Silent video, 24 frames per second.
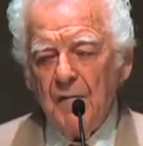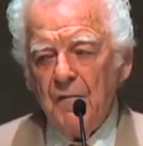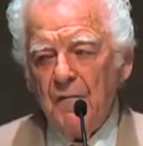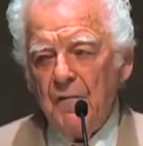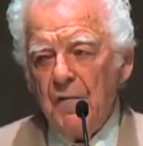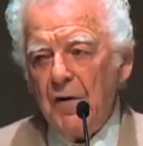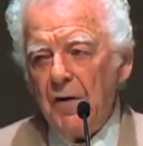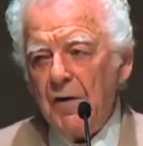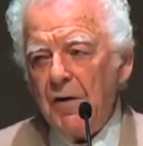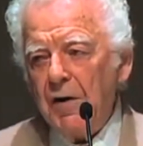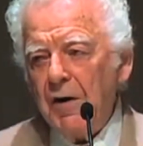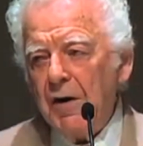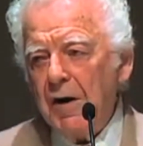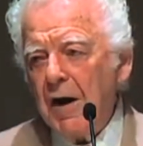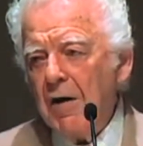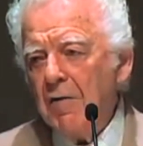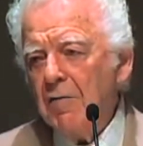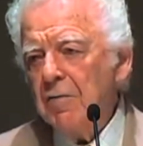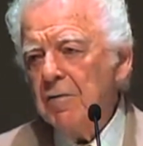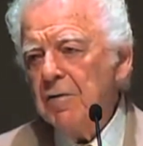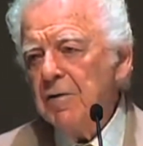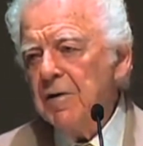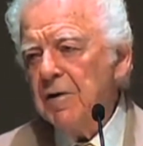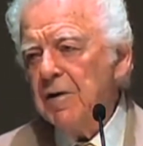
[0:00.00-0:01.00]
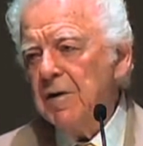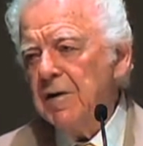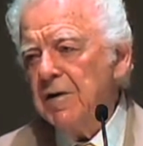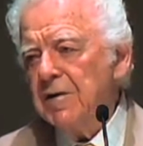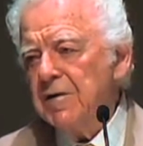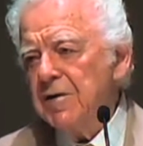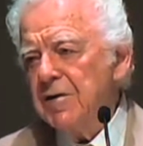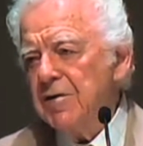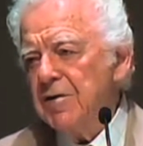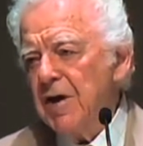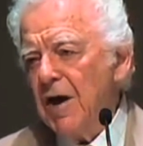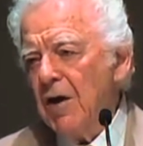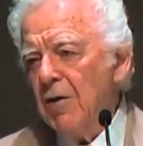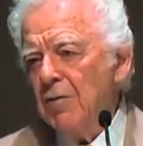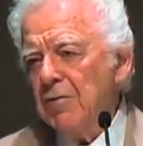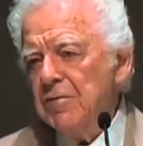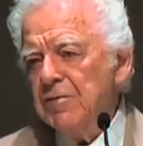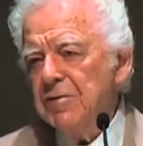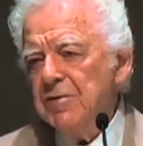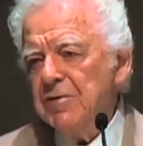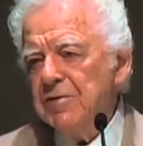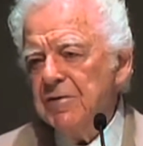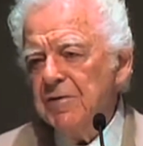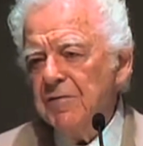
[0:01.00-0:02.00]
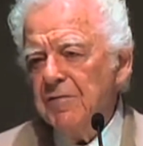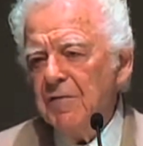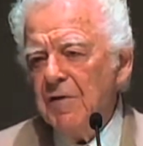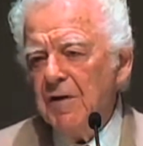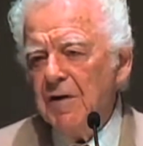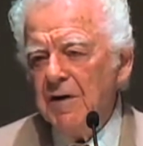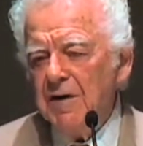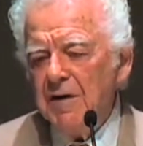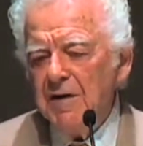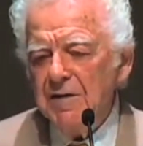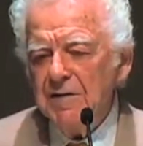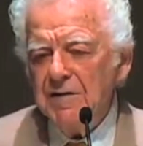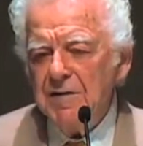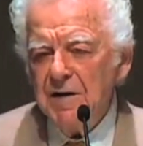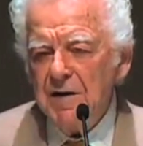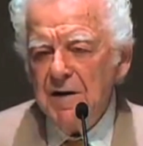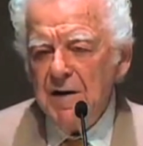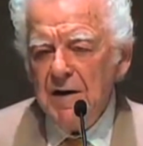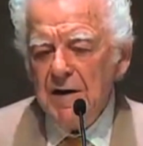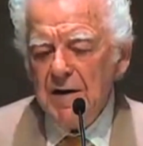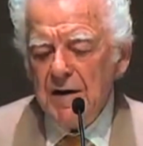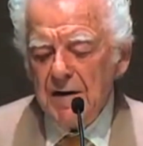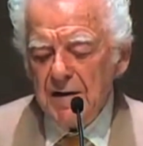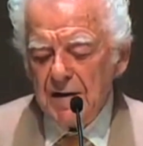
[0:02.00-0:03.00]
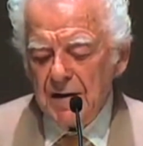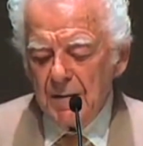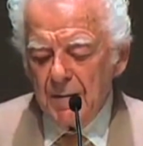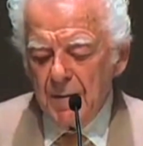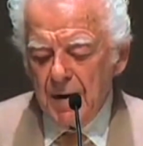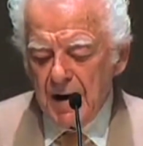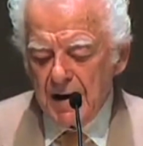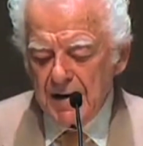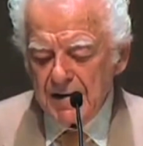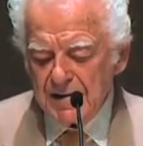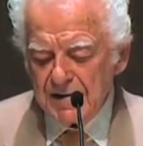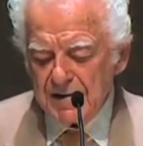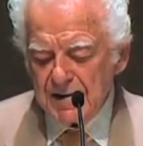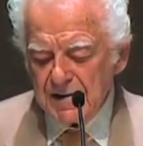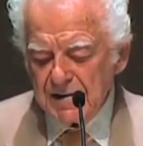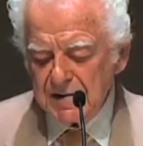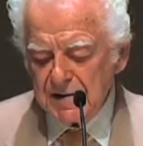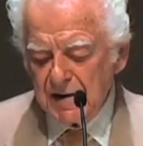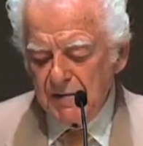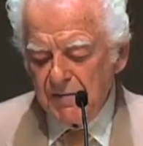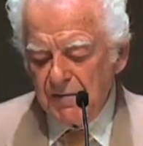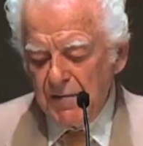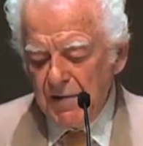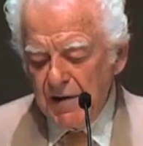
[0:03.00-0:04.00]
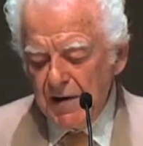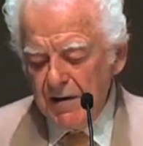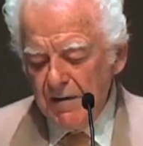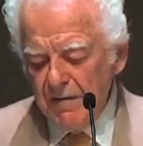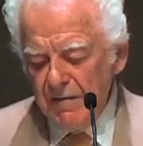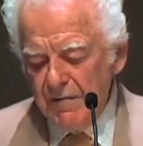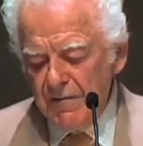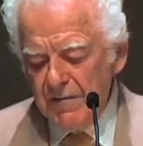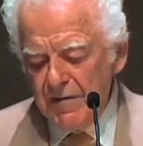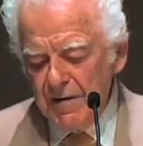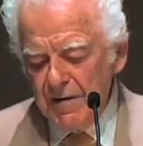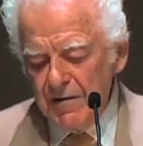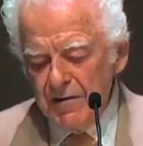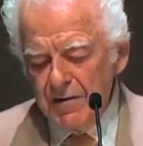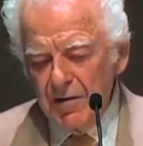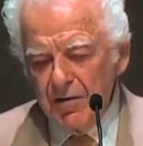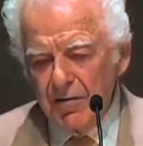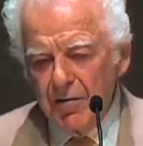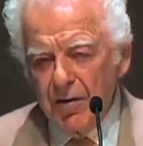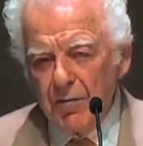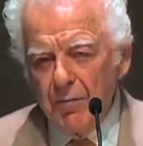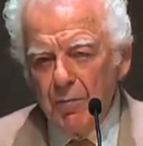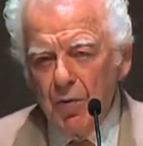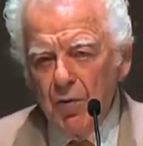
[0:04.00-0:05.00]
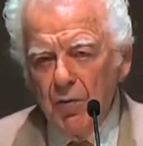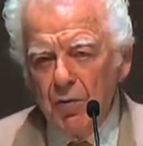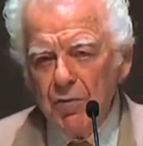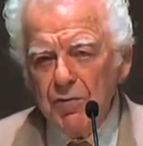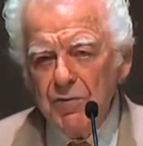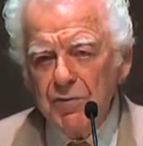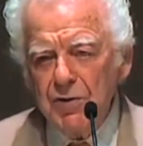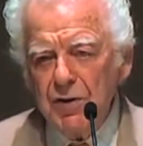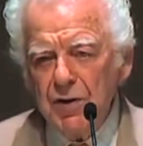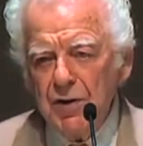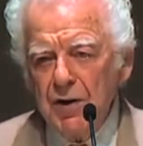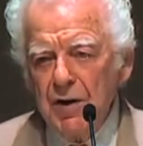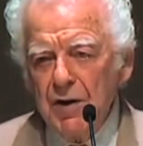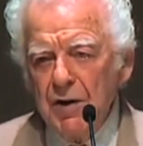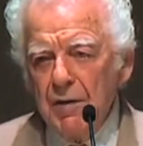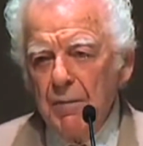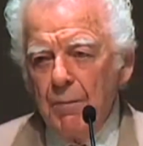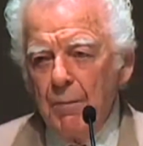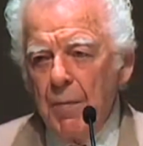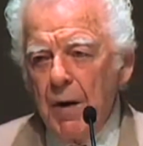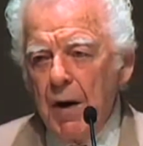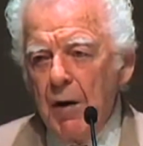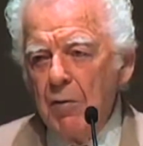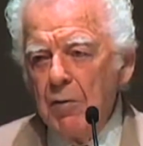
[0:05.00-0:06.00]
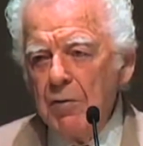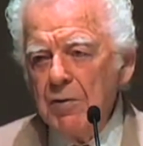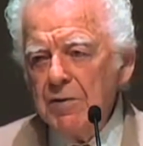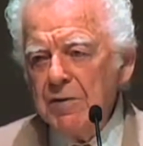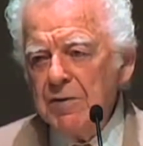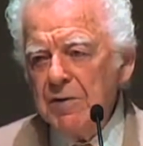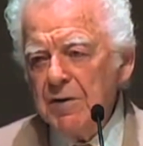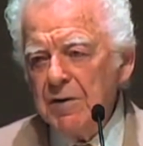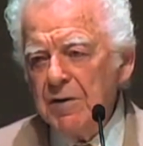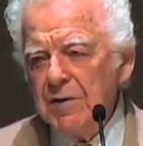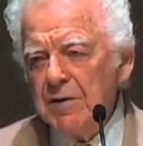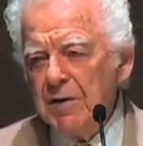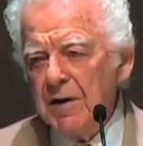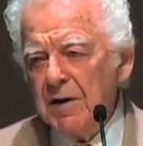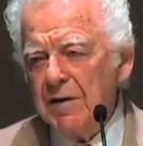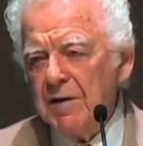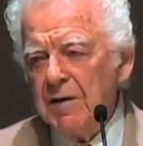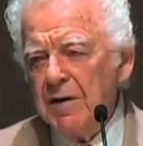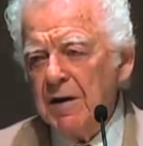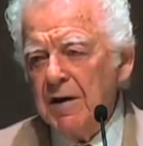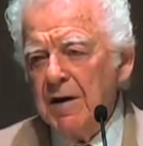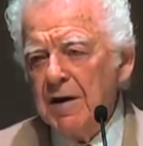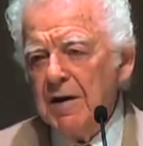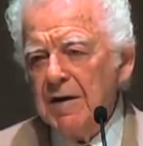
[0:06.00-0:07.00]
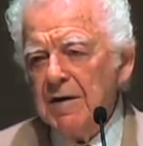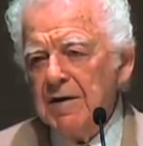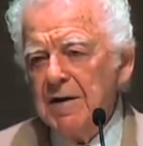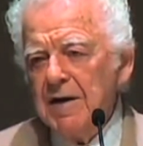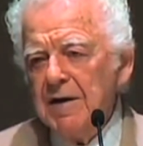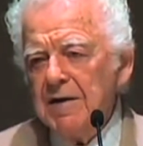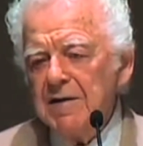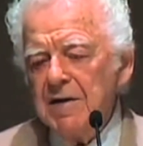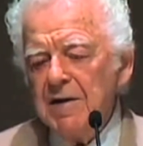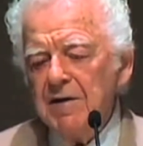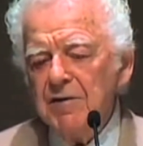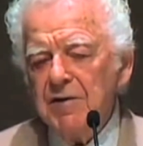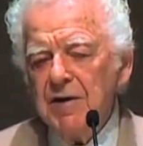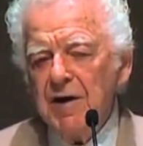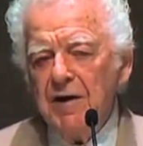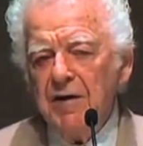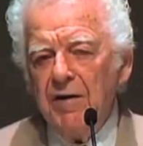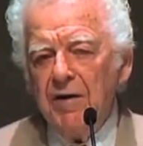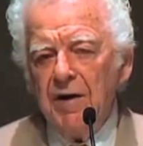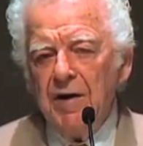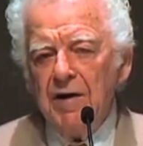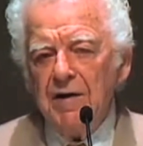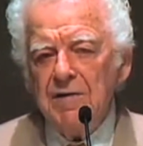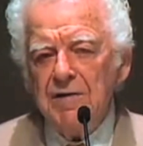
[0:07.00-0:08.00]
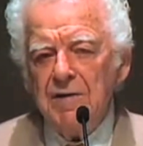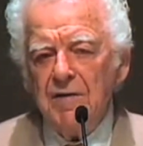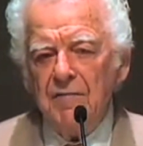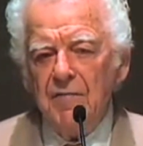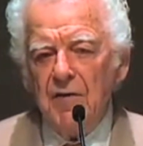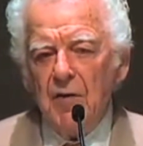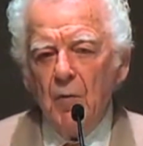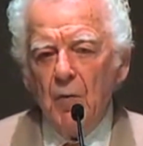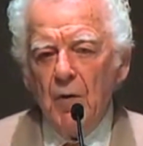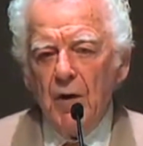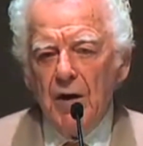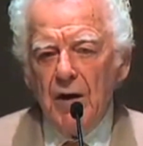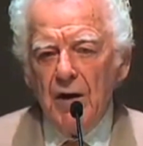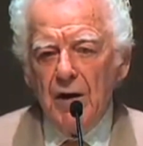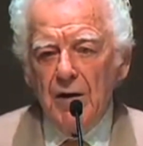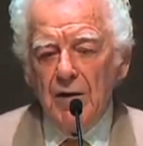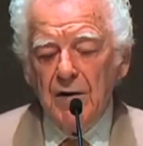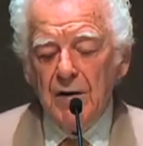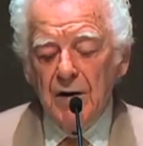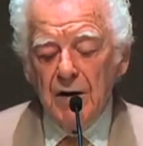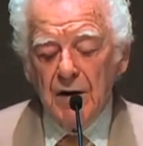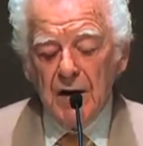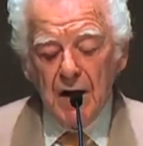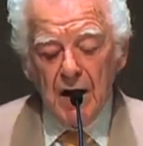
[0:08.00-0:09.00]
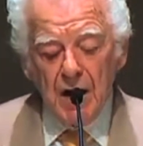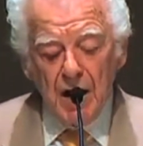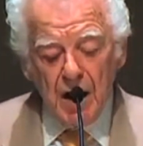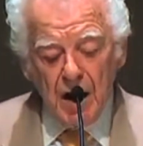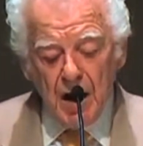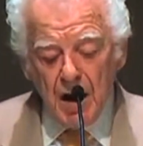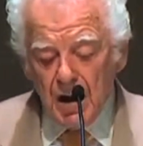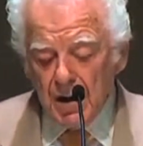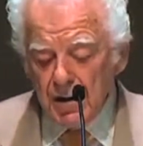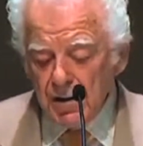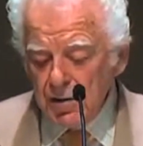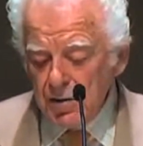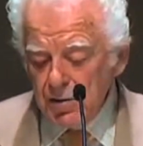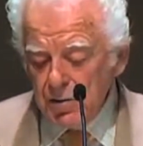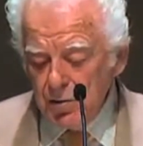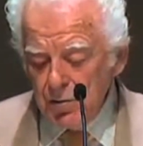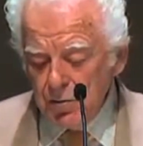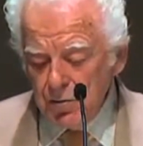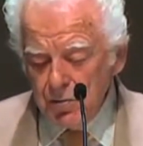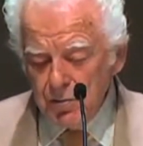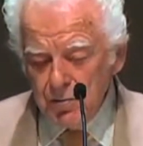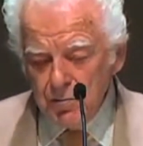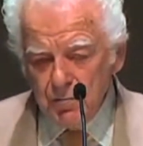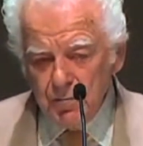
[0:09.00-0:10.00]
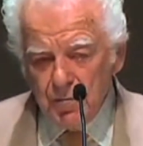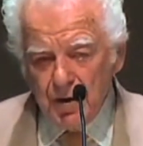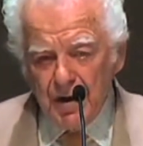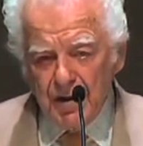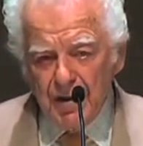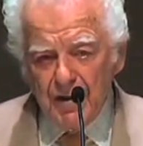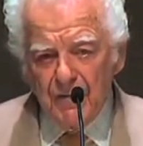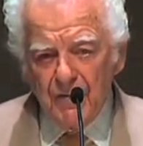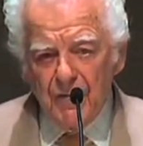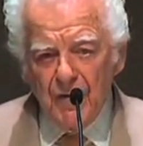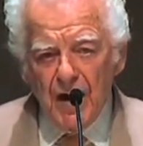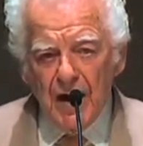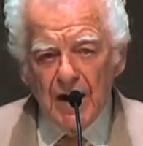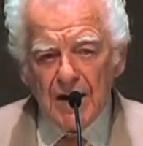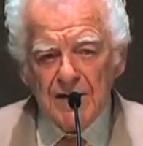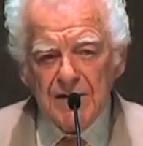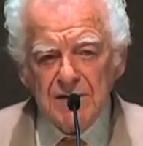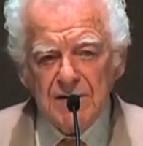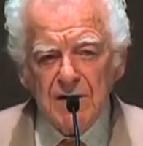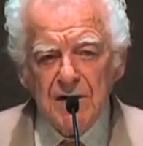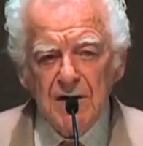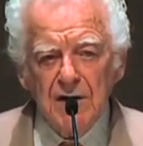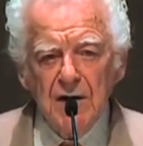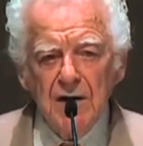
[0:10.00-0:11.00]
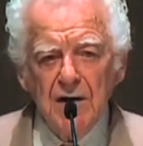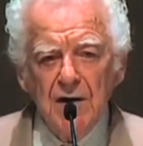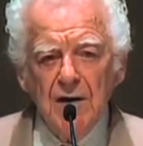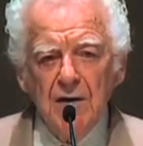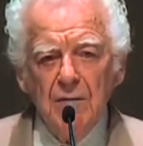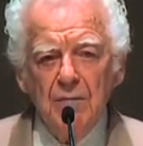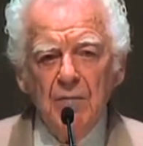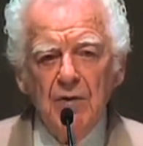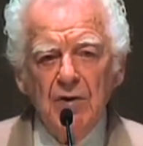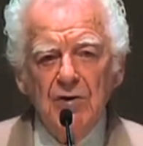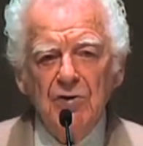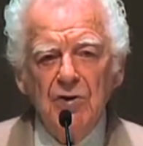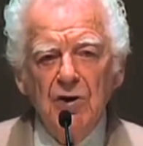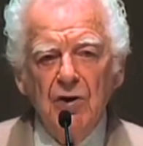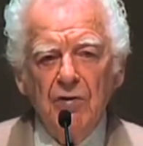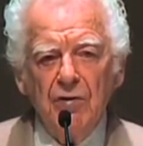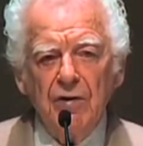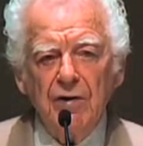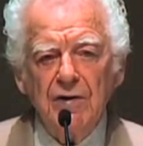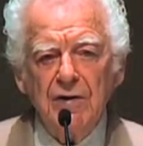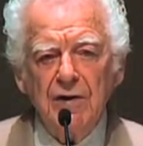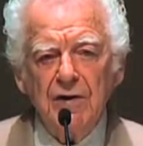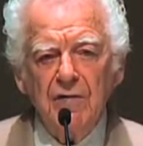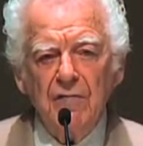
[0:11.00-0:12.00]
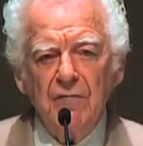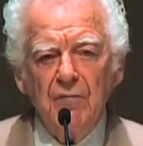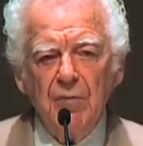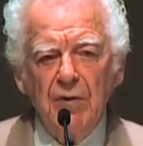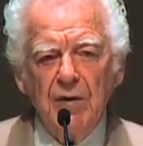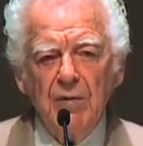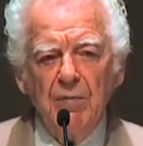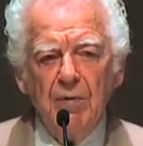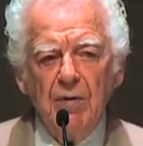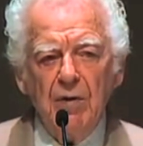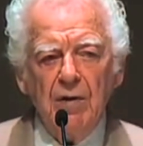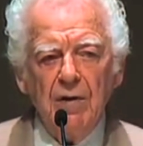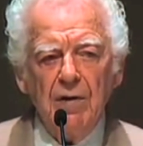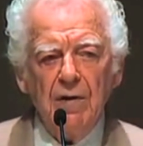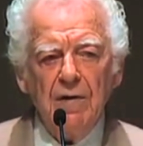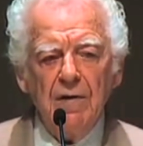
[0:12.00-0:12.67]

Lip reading: For countless thousands of years, the masters have lived in the remote mountain and desert areas of the world, unknown by the vast majority of people.